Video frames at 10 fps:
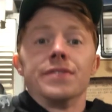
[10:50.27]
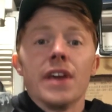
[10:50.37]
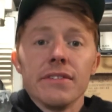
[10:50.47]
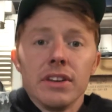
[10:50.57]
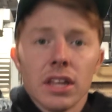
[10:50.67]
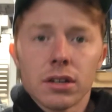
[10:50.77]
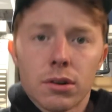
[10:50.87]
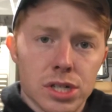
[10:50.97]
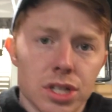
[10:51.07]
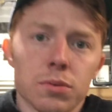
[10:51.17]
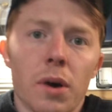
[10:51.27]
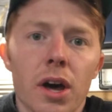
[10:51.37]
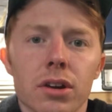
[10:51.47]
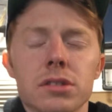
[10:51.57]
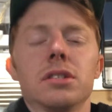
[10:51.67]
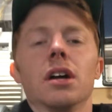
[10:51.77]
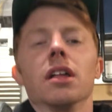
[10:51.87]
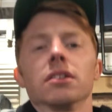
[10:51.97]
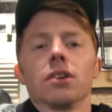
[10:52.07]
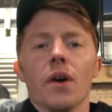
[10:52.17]
you have any other questions while you're
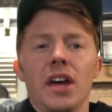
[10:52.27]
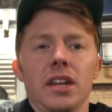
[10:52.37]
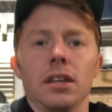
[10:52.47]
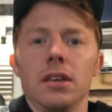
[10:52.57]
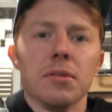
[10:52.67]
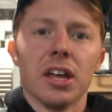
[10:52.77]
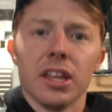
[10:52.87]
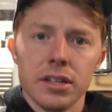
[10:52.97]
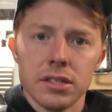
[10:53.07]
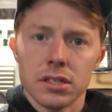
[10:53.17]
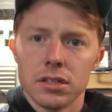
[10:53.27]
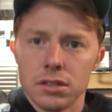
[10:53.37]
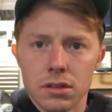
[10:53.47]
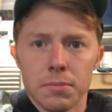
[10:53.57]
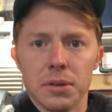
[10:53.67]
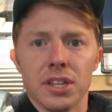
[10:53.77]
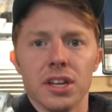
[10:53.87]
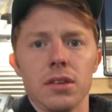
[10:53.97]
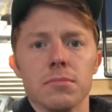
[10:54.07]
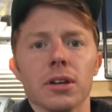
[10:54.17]
installing, go ahead and email us. Put the
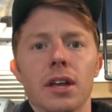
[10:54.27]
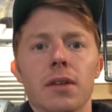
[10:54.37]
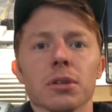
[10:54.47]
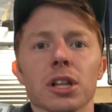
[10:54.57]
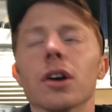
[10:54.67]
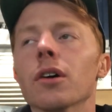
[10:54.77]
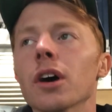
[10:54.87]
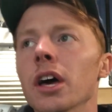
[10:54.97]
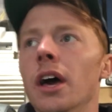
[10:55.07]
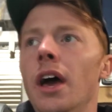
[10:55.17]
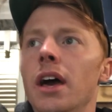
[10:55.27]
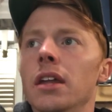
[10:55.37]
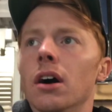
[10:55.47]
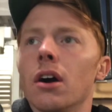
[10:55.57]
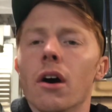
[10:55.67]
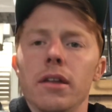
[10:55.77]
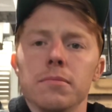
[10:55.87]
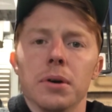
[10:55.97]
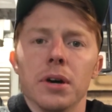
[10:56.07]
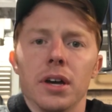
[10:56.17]
email down below. And I'll go ahead and
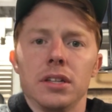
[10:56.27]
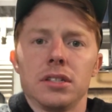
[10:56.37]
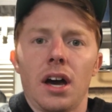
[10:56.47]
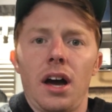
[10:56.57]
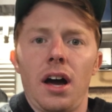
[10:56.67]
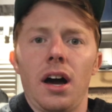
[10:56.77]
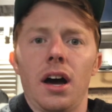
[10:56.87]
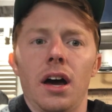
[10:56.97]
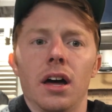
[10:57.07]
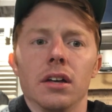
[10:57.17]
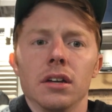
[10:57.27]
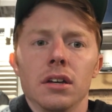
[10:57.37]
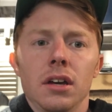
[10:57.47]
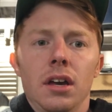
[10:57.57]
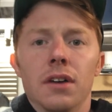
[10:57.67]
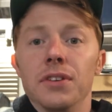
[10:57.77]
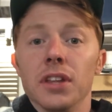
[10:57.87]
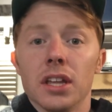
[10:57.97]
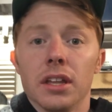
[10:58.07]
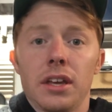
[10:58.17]
put uh,
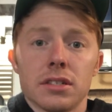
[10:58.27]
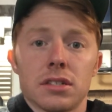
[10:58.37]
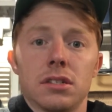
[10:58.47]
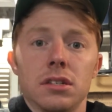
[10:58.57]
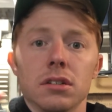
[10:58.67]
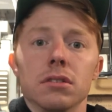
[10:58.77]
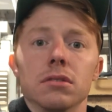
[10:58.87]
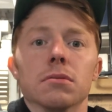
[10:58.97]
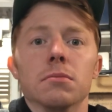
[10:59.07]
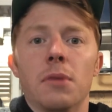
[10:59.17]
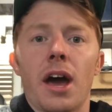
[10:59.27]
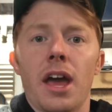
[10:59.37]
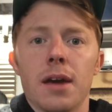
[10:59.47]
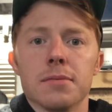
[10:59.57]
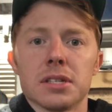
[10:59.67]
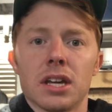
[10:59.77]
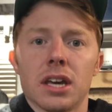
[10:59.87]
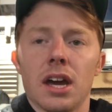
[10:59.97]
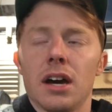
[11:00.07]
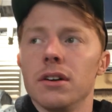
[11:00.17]
affiliate links to my Amazon
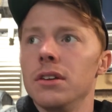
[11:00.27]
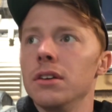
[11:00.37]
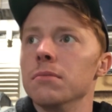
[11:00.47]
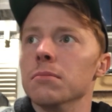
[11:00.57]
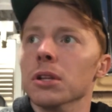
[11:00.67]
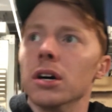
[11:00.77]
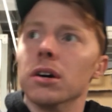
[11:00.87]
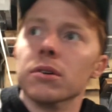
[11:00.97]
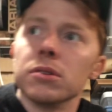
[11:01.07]
account below as